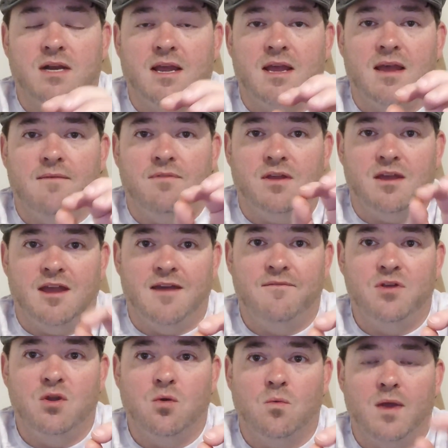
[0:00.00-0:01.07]
that I have the
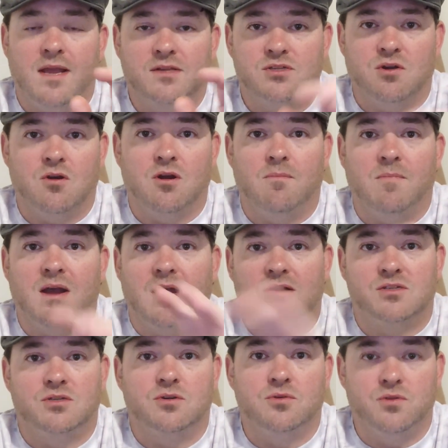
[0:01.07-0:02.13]
heavier weights on them,
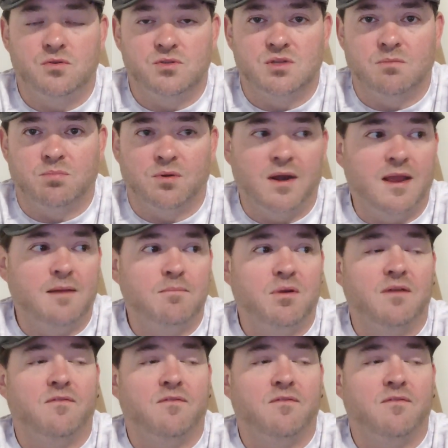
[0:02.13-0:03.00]
I still use the braid.